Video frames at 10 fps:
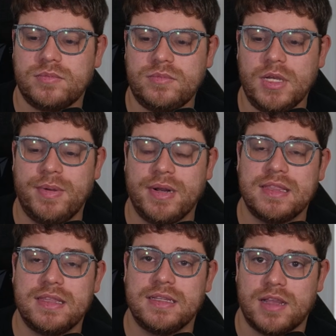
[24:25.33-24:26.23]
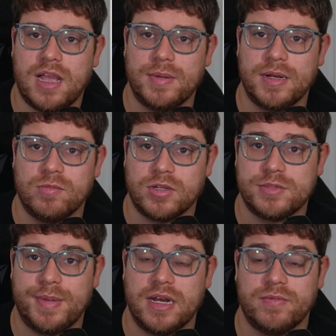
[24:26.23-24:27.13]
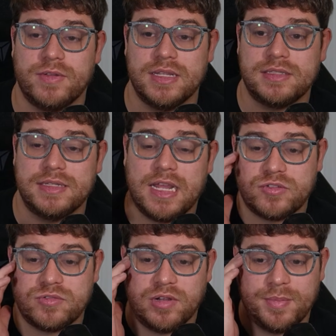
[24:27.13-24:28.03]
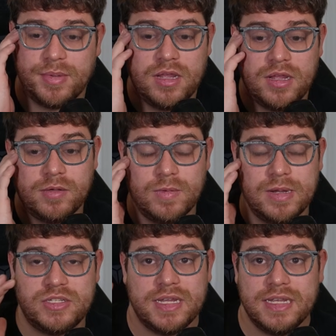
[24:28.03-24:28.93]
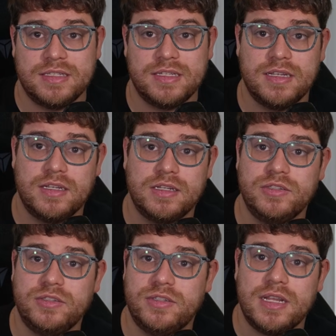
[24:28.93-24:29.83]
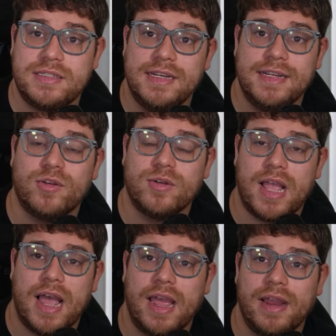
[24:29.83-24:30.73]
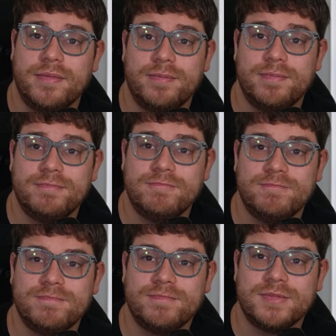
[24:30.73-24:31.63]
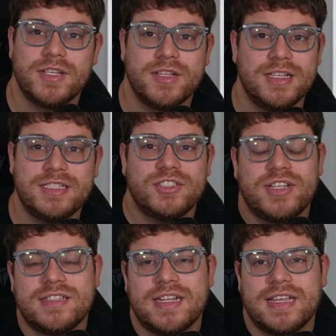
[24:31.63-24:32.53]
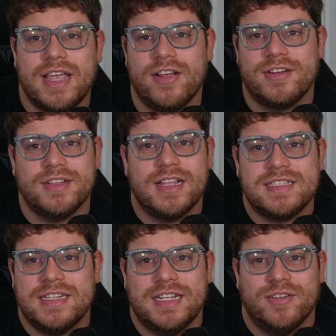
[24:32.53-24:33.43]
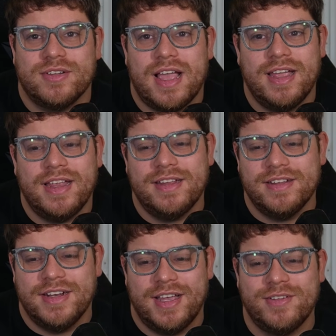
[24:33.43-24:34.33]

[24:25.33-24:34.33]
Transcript: But I think the goblin works better for this next trope, which is just a little guy. So this is just a character that's a little guy, you know?